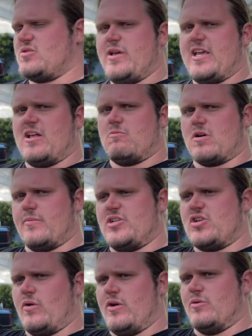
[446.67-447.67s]
weekend, we're gonna be
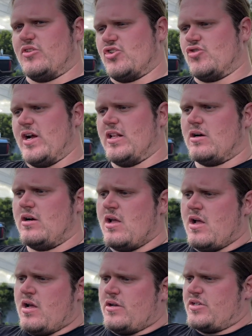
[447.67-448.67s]
towing with the trailer
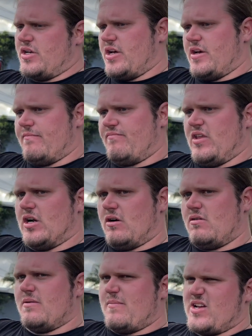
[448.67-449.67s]
to, you
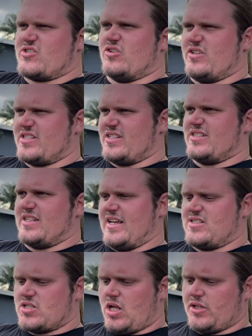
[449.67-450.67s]
know, make sure this is a
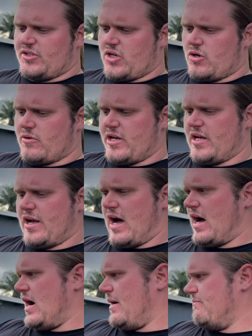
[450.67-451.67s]
solid tow rig.
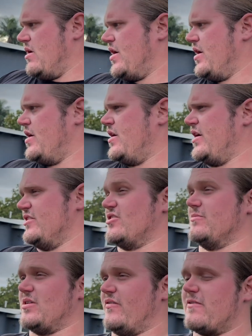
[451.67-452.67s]
In
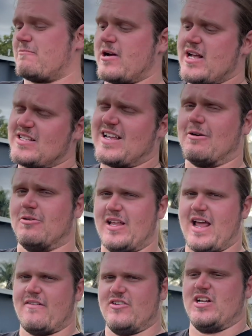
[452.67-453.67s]
terms of upgrades, I really
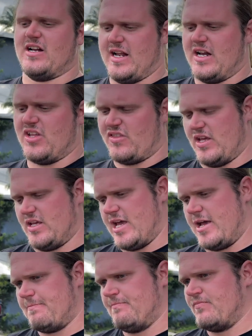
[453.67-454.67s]
haven't done anything
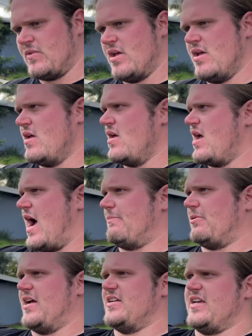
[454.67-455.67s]
yet. I
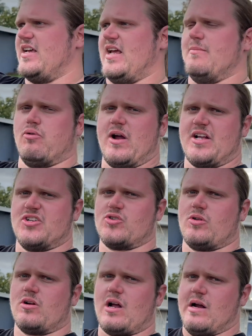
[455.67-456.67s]
plan to get a brake
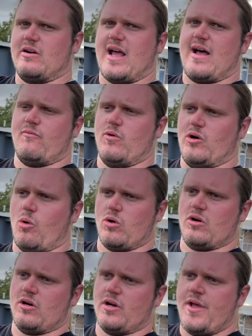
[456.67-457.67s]
controller. I already have one
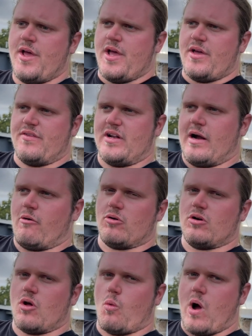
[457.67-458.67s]
ordered. And then I
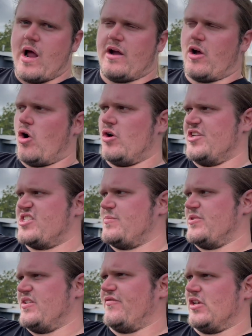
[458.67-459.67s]
ordered a wiring harness
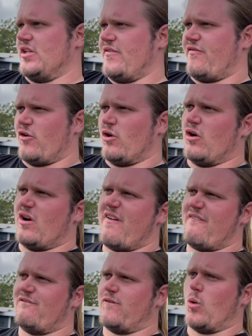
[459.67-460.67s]
specifically for
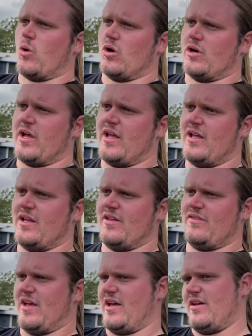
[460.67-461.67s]
Ford,
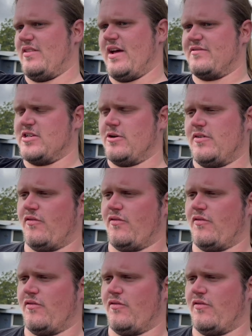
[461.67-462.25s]
the F-Series